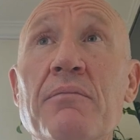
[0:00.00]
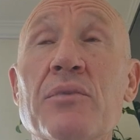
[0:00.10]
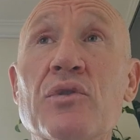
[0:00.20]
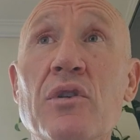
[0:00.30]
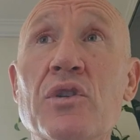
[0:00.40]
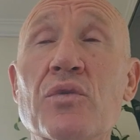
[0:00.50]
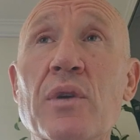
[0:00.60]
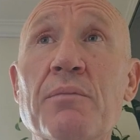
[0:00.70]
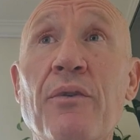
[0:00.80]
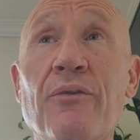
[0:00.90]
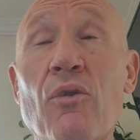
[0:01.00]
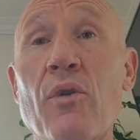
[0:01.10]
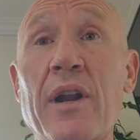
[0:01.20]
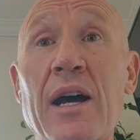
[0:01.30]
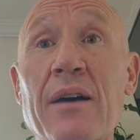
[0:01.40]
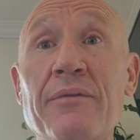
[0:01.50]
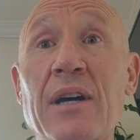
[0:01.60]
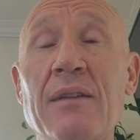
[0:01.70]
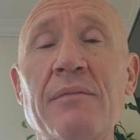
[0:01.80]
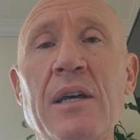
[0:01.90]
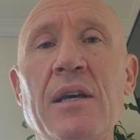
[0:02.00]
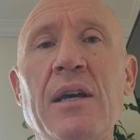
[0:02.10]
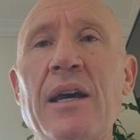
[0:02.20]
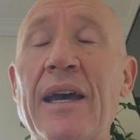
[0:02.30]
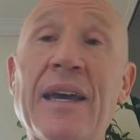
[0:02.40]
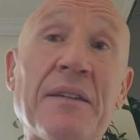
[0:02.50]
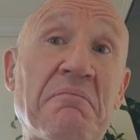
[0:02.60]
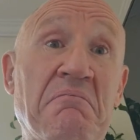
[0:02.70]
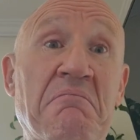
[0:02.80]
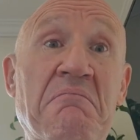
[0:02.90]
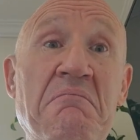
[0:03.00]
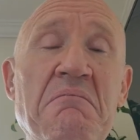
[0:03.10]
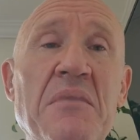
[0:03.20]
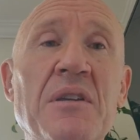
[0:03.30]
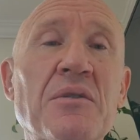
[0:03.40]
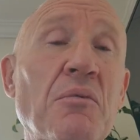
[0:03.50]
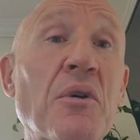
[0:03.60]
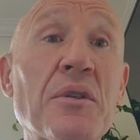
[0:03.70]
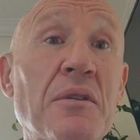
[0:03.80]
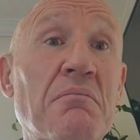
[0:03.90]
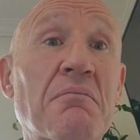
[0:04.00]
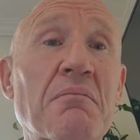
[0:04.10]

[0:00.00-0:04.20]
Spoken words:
surgery, before and after, and is it worth it?